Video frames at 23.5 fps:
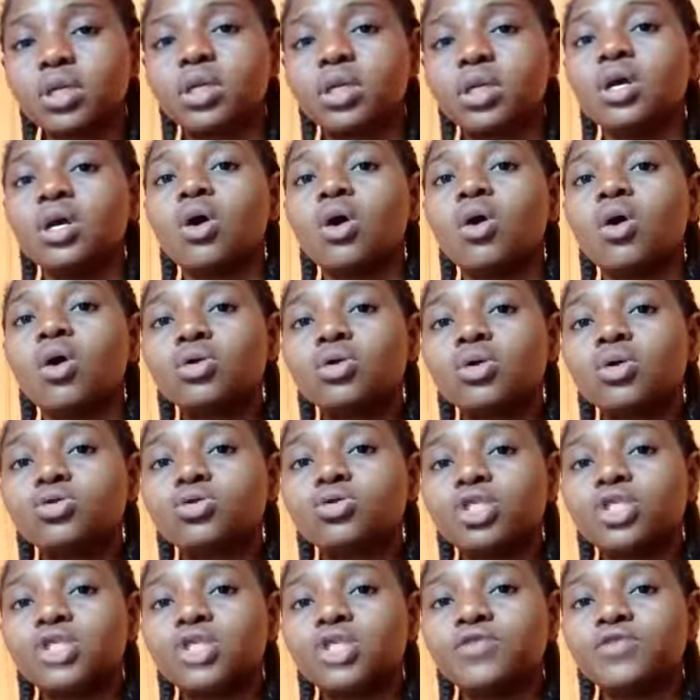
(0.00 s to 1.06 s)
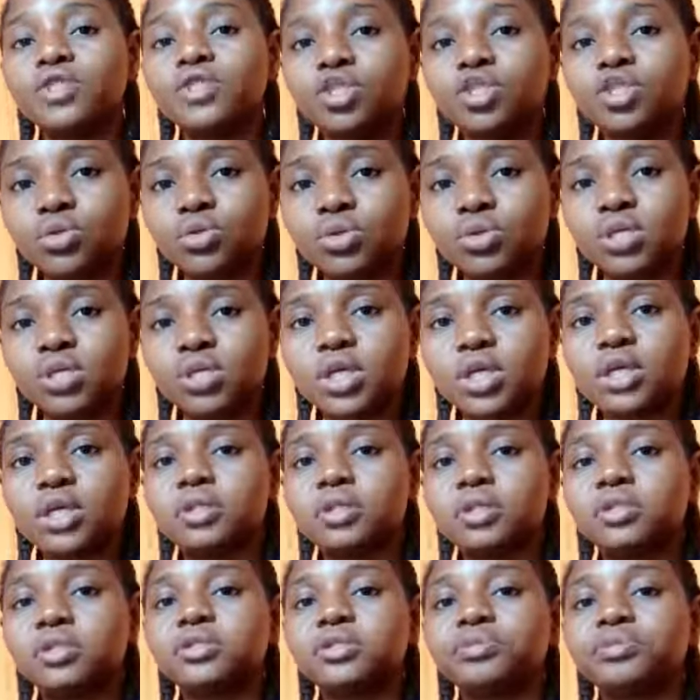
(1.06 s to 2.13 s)
Honor such invitations,
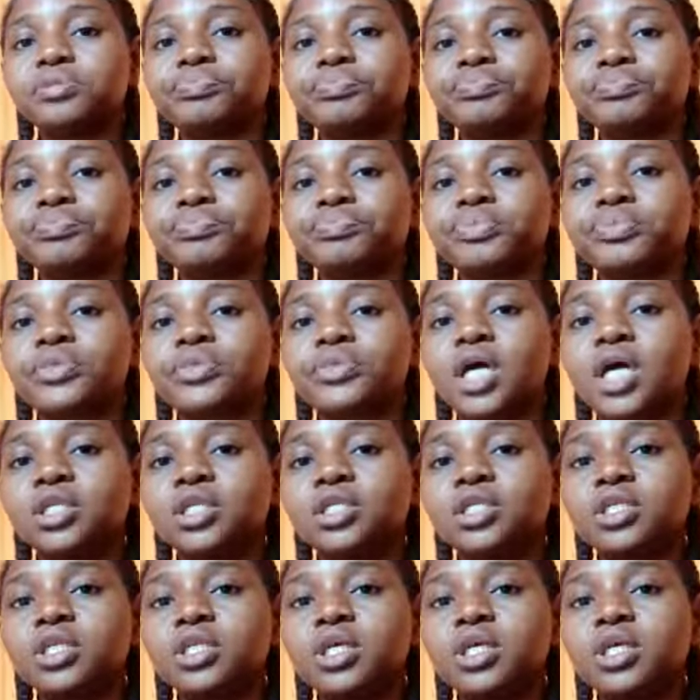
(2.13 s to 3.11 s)
and